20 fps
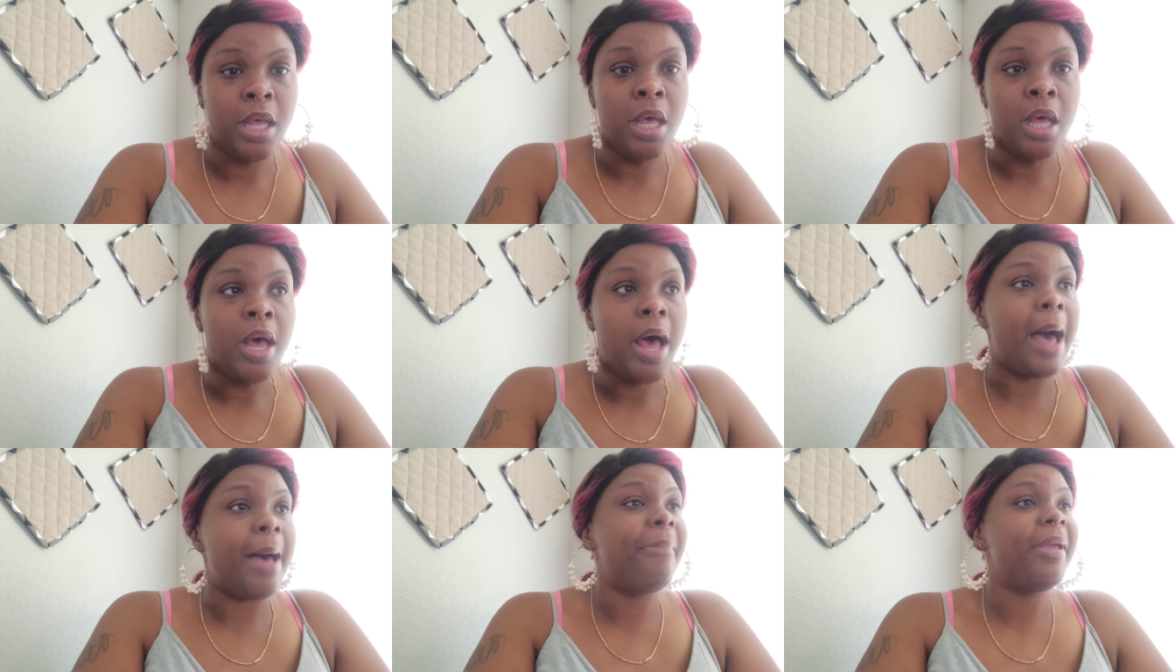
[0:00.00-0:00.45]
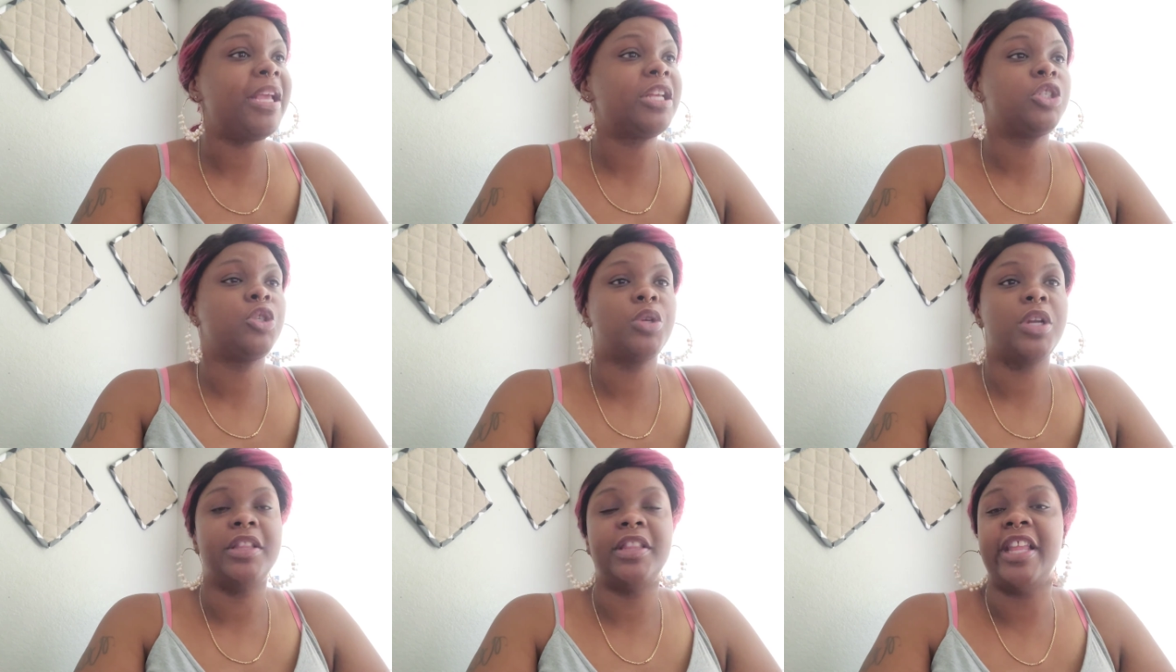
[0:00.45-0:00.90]
I'm making
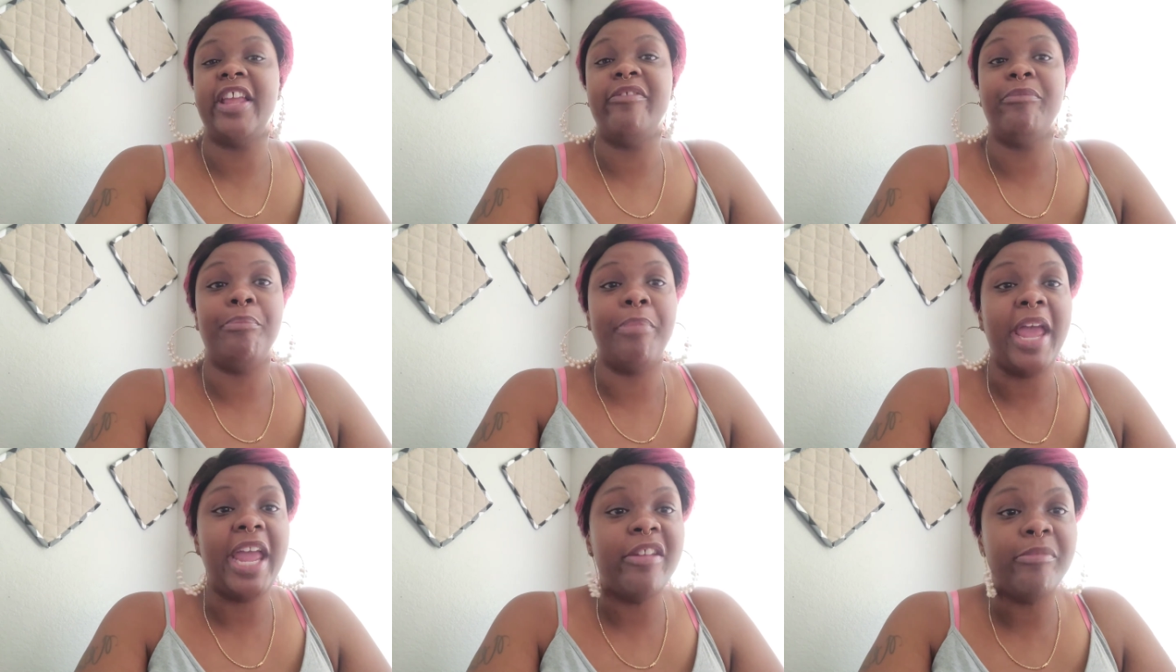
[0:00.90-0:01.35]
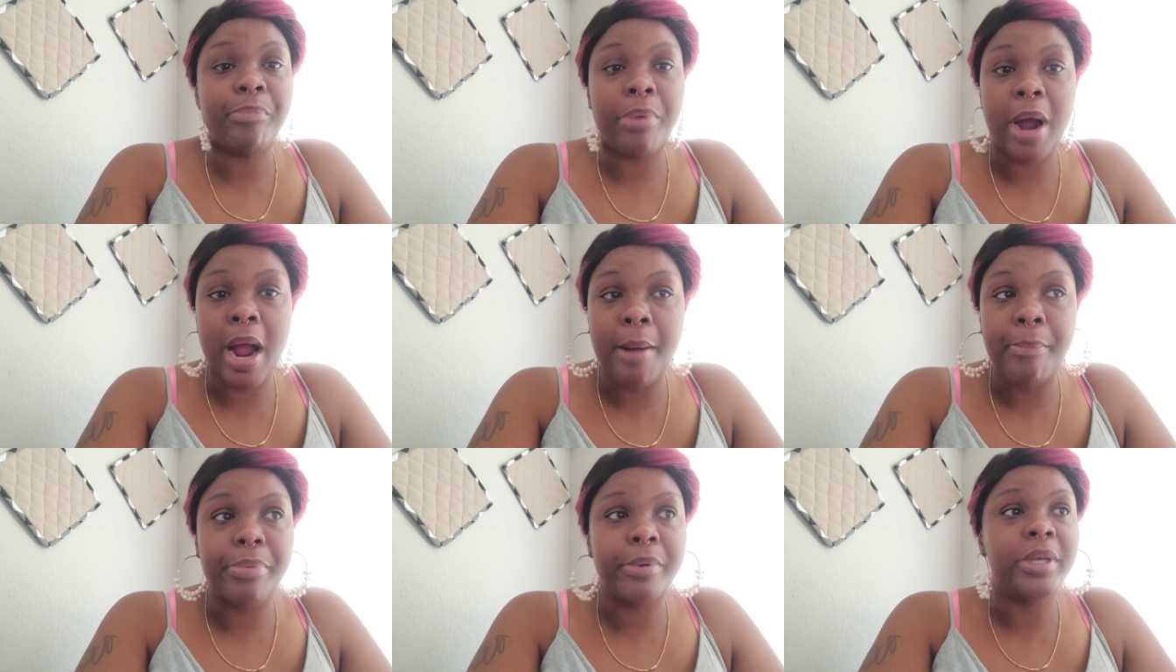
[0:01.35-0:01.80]
sure that they bathe
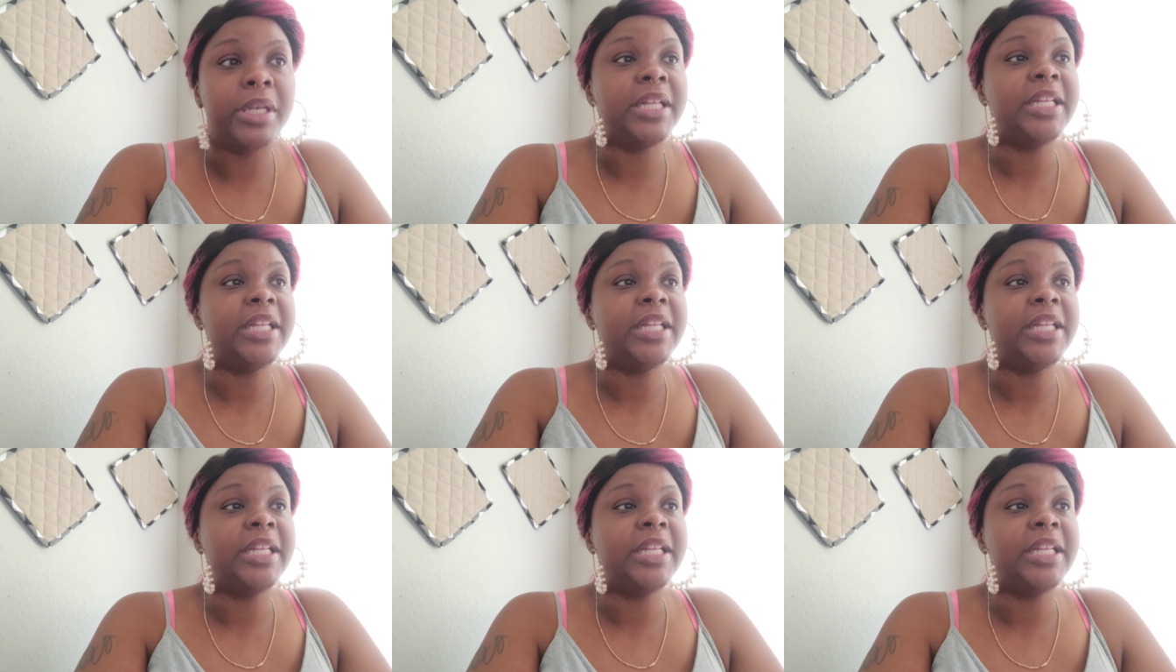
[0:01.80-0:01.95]
properly.